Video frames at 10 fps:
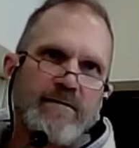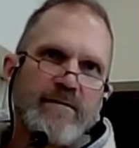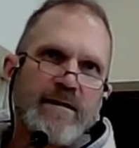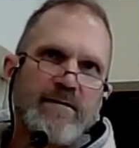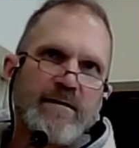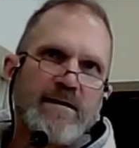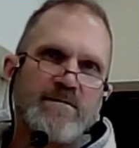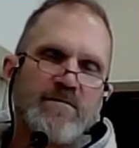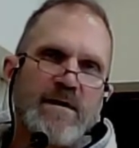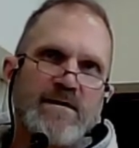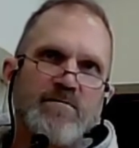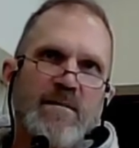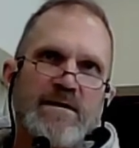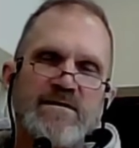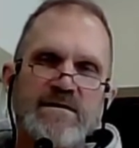as
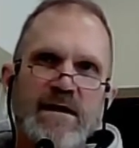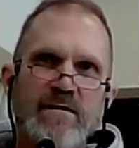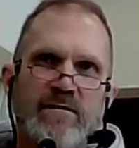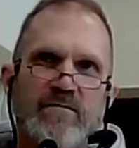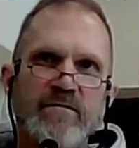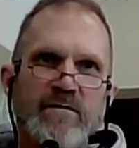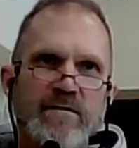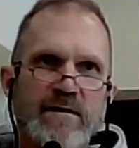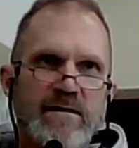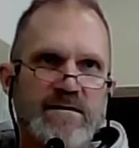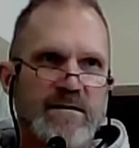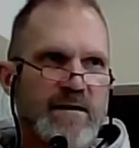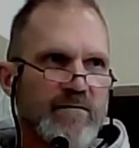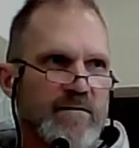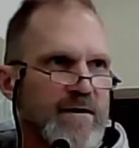much sand and fury as the
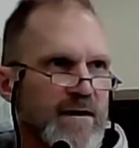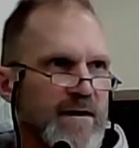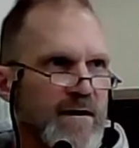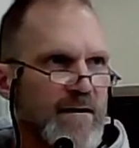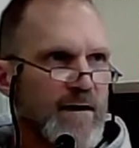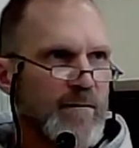devil can kick up,